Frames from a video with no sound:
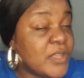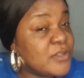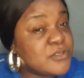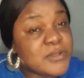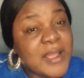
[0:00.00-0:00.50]

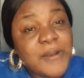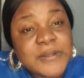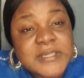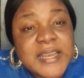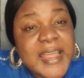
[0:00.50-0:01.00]
So
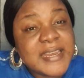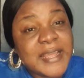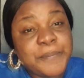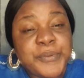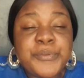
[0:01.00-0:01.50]
along the line,
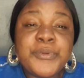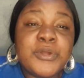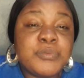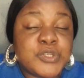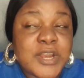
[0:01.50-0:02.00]
that
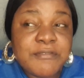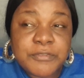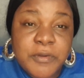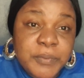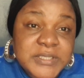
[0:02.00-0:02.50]
period, we traveled
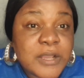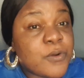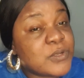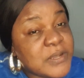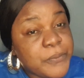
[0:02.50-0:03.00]
from Port
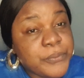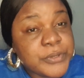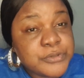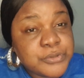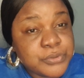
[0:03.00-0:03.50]
Harcourt and we
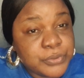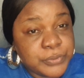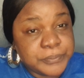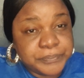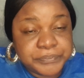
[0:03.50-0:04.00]
went
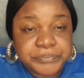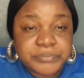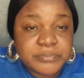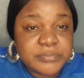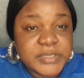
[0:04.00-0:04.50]
to
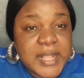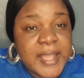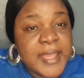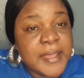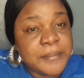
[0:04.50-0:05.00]

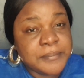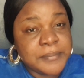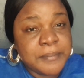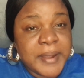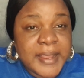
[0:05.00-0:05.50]

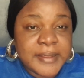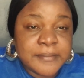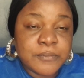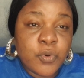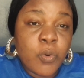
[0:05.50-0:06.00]
my
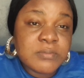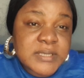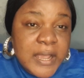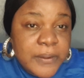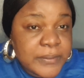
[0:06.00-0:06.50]

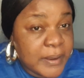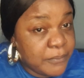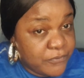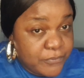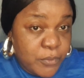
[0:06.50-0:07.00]
hometown. I'm
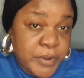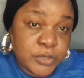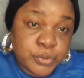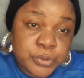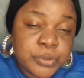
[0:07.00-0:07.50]
from
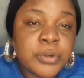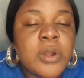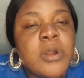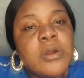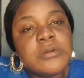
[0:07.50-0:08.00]
Edo,
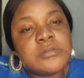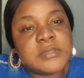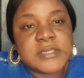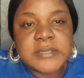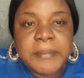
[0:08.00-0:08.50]
to
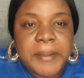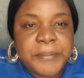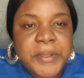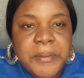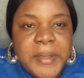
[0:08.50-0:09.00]
see my
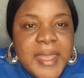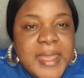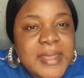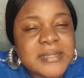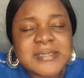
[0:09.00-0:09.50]

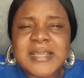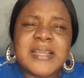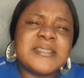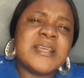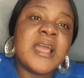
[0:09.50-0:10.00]
parents, and